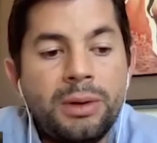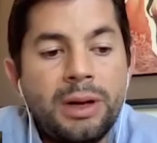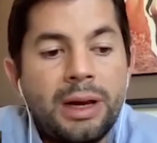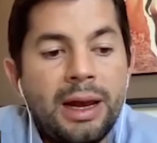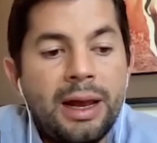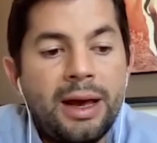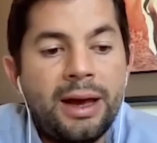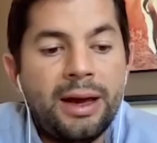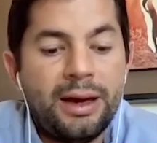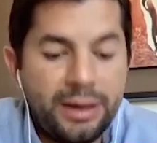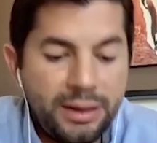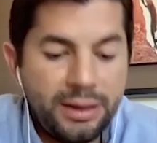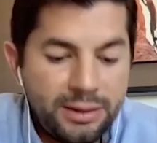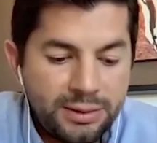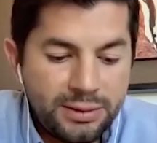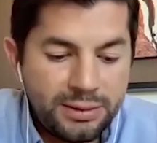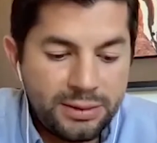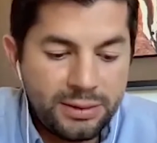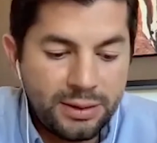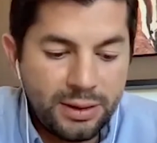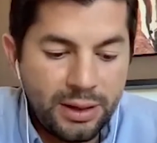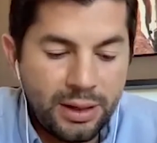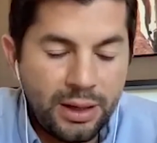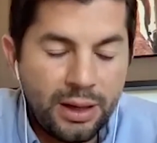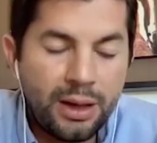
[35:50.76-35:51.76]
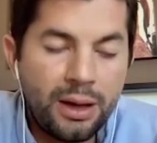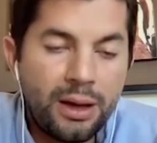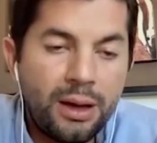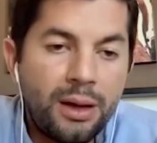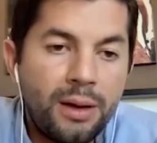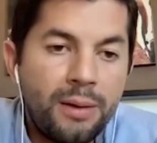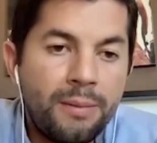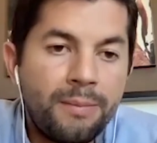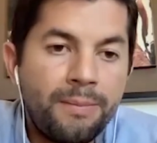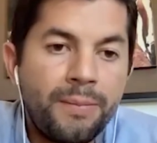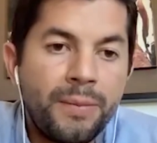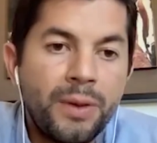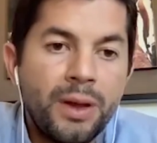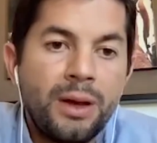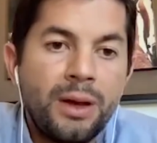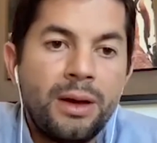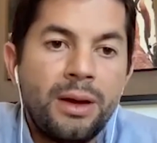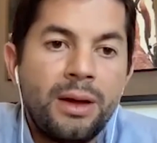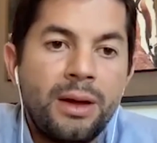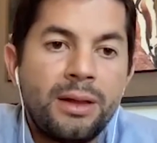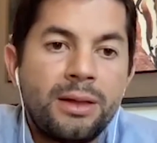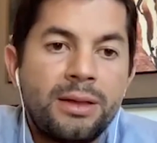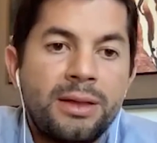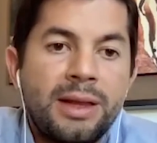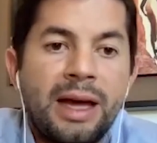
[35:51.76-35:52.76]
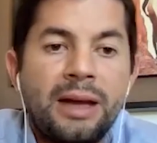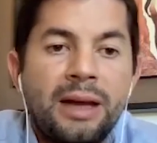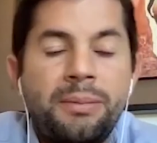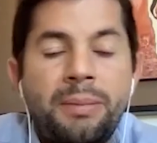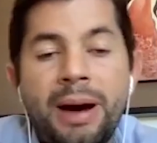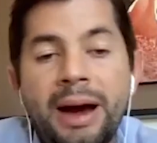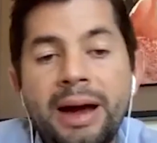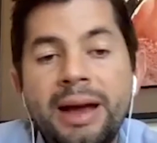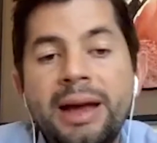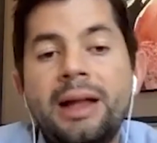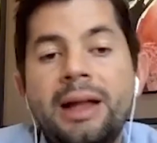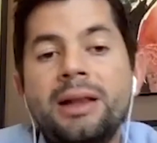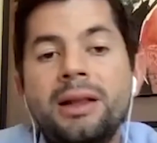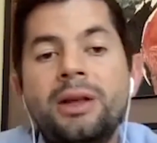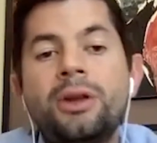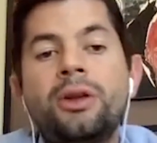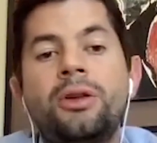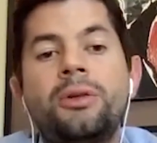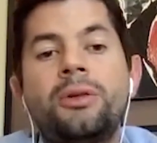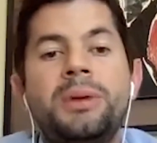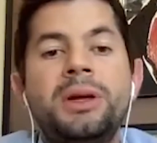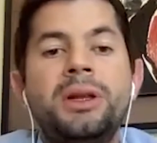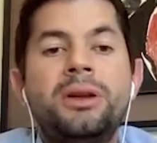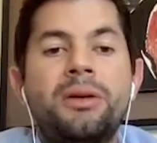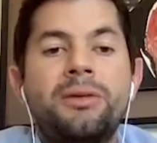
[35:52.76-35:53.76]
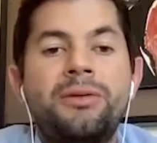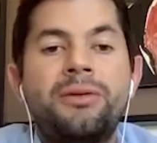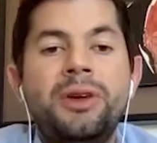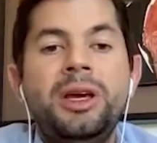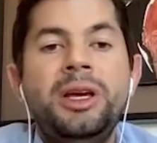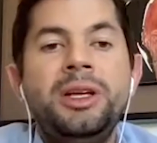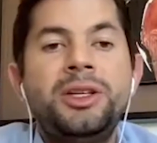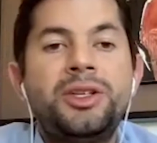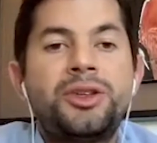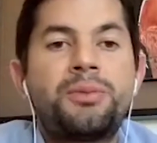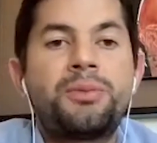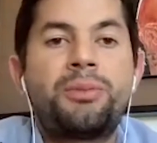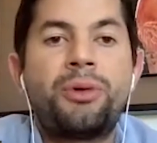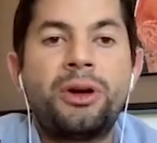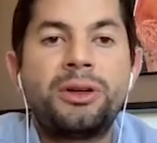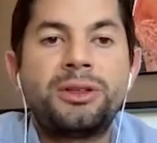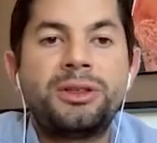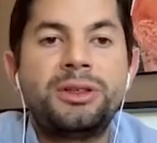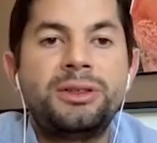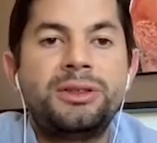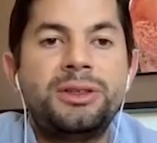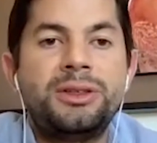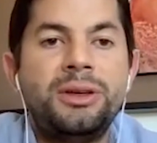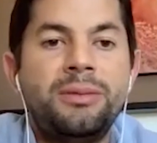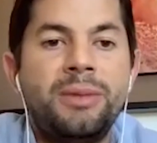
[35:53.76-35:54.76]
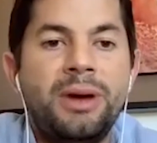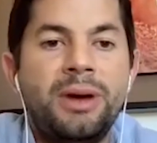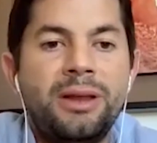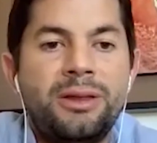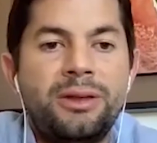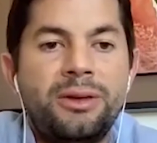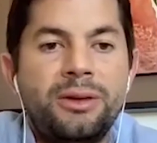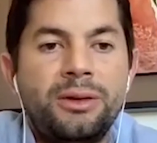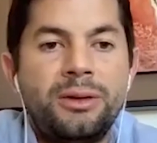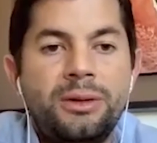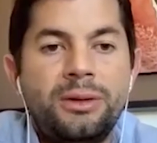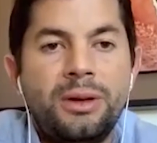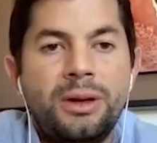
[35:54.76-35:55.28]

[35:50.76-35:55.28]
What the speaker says: clients that buy a little bit of each processing method,